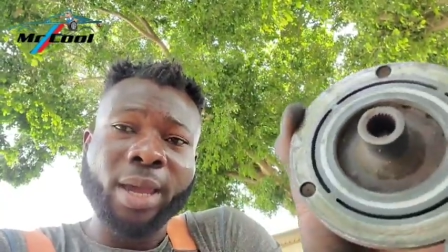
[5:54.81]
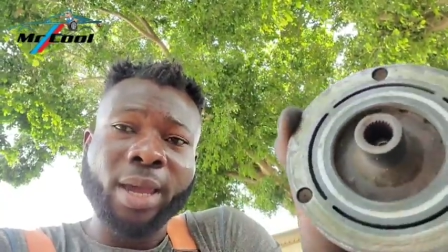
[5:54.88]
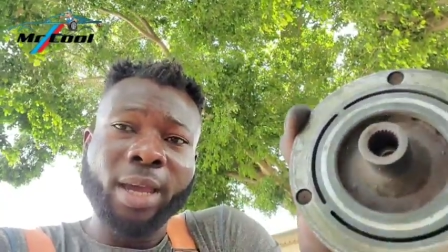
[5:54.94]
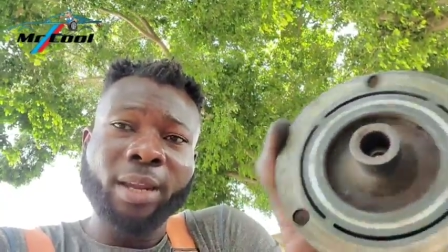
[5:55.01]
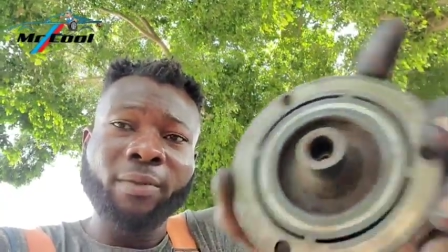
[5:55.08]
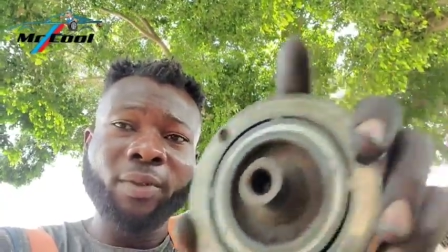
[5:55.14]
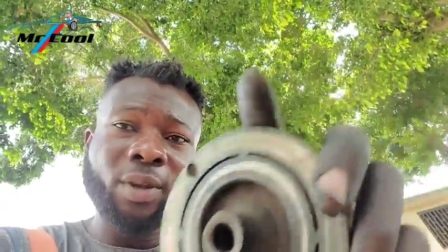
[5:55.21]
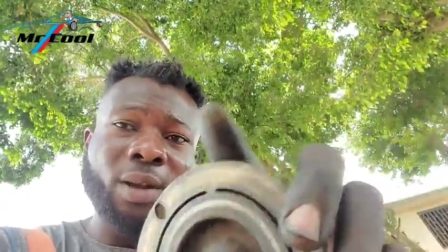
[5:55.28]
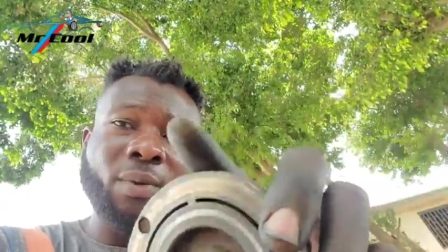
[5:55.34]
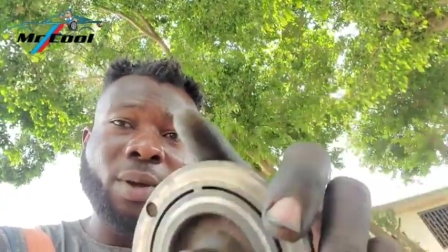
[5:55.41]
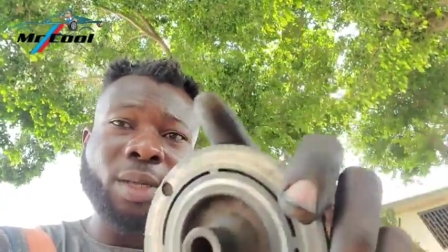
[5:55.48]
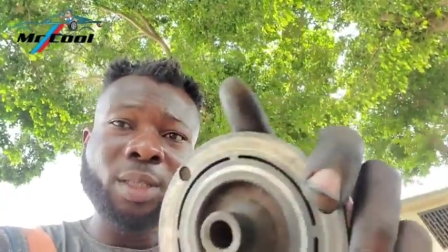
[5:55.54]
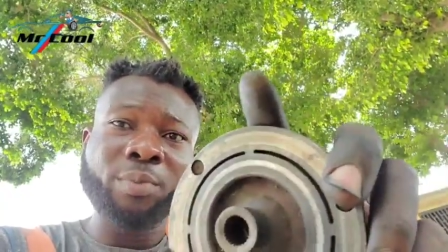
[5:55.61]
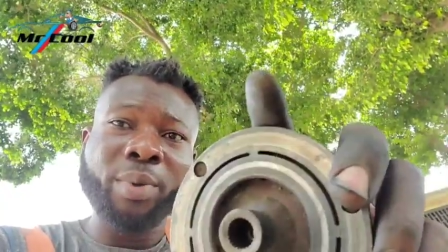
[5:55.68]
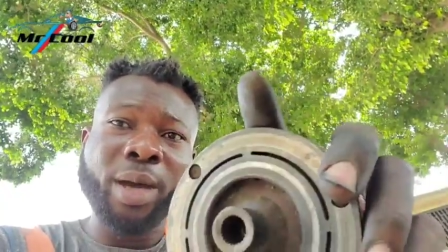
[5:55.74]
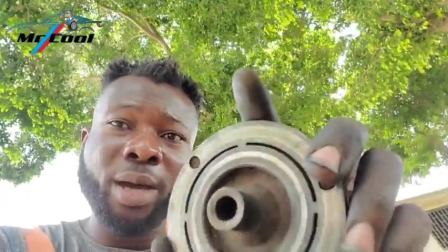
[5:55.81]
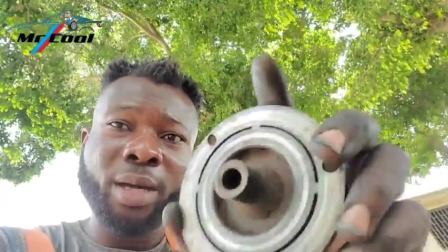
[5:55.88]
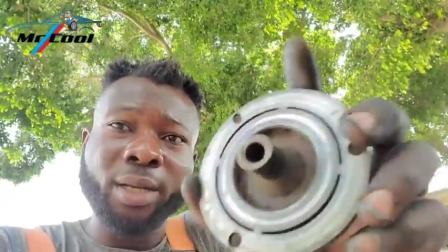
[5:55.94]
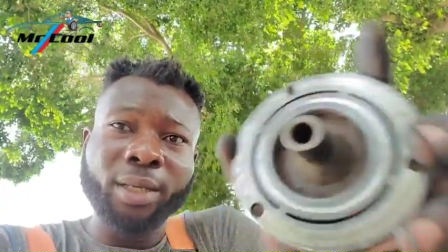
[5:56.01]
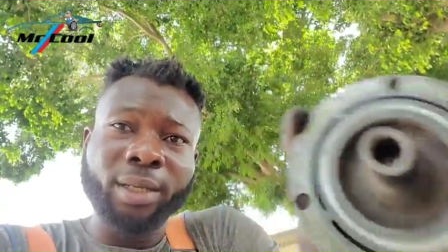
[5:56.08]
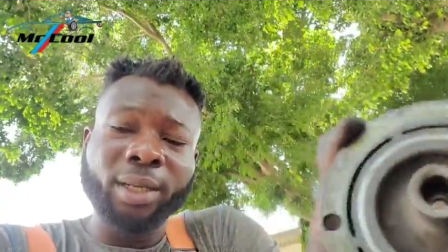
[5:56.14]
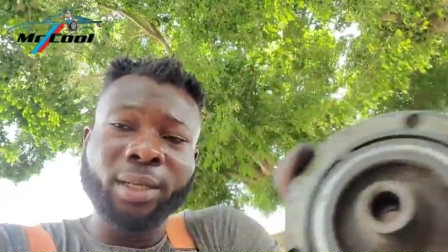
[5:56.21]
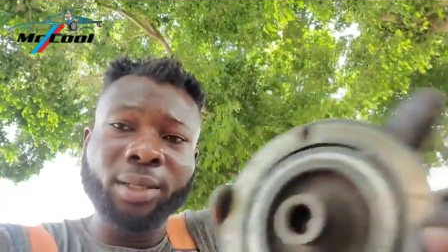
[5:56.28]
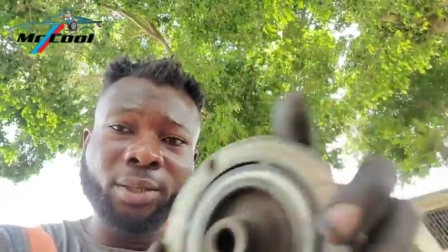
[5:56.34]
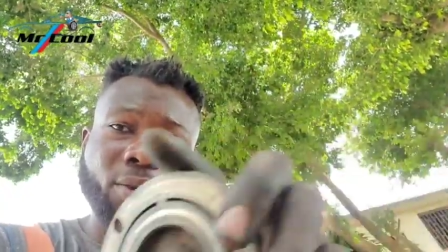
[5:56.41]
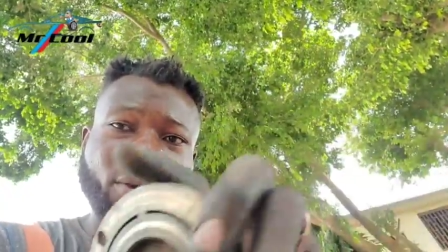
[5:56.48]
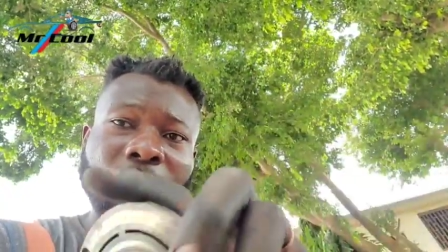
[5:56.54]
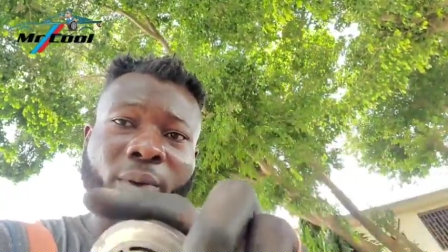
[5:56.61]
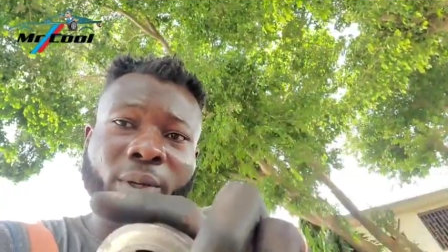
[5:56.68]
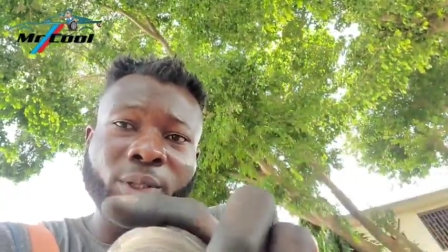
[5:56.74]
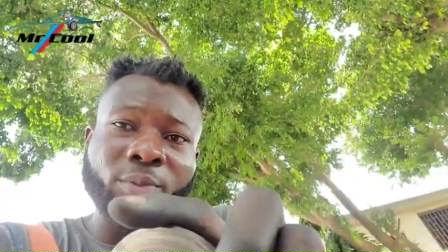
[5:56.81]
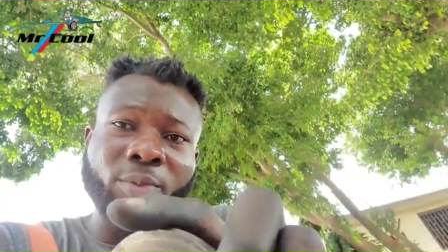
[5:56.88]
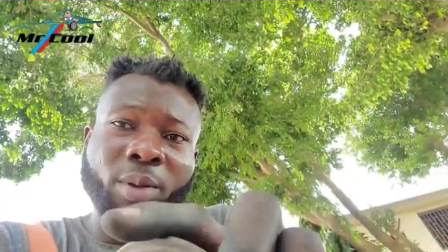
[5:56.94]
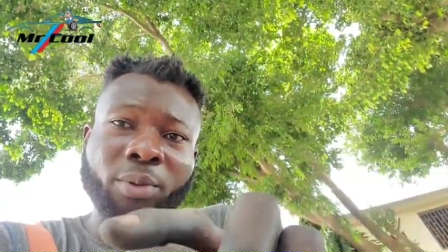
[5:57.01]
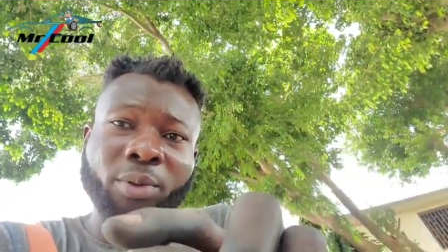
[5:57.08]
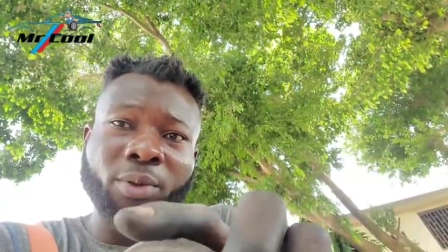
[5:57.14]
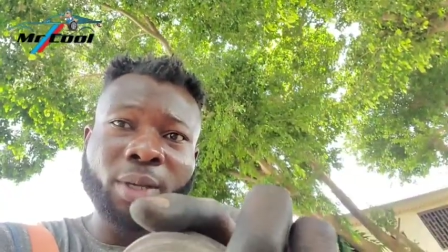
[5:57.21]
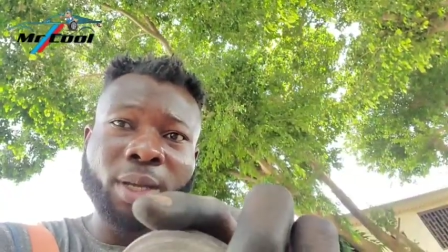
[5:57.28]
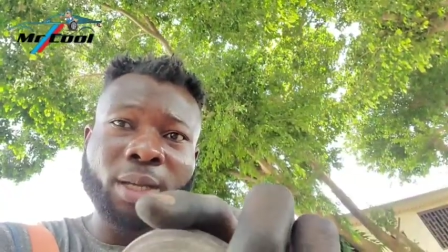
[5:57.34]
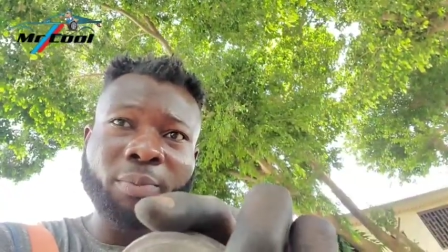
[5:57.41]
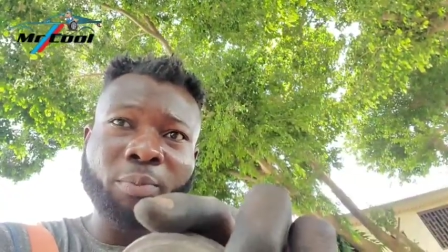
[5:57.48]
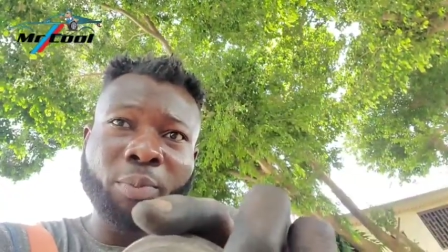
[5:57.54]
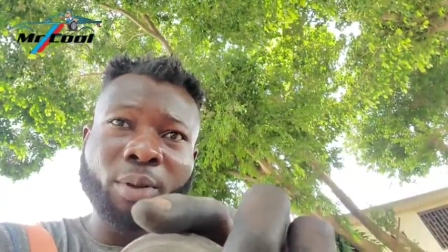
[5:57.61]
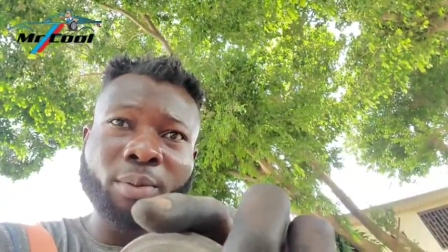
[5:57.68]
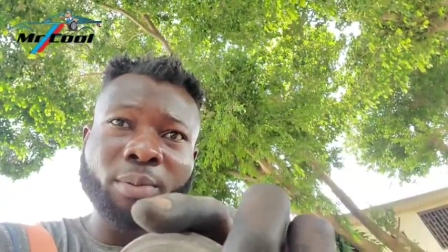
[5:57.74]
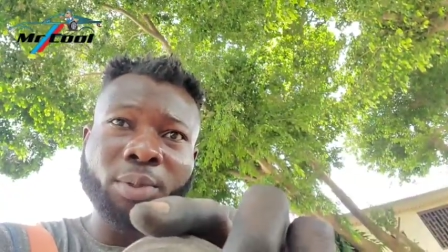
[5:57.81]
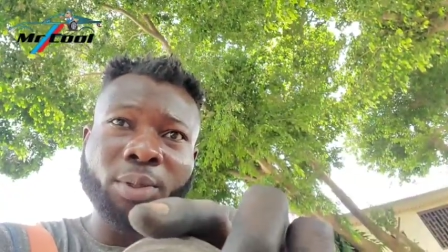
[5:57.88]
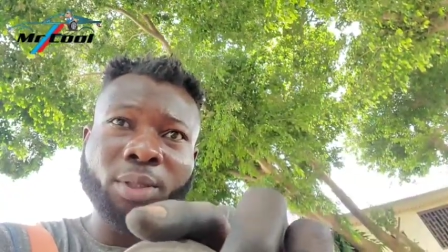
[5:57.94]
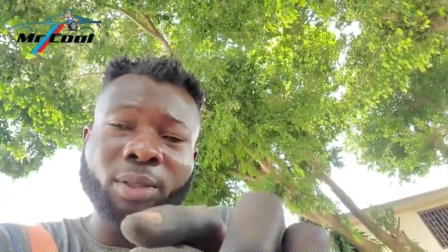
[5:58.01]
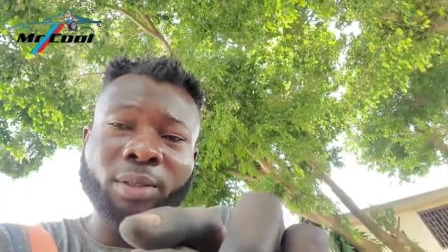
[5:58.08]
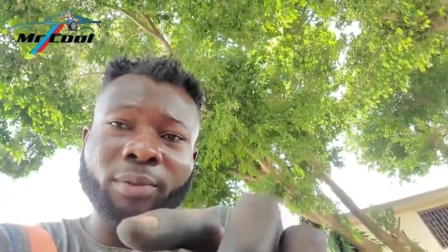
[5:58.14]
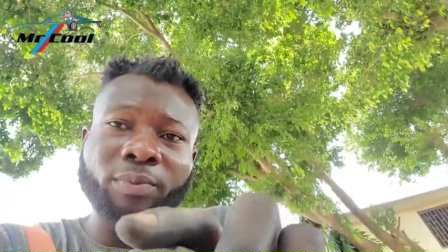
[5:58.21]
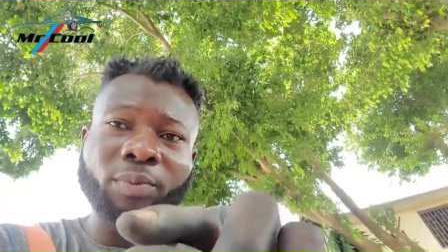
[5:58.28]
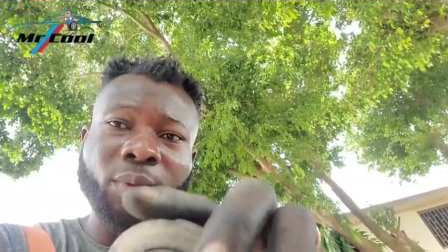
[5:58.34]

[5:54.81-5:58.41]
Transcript: and if the other one is bad, then the other one should be able to get the problem solved.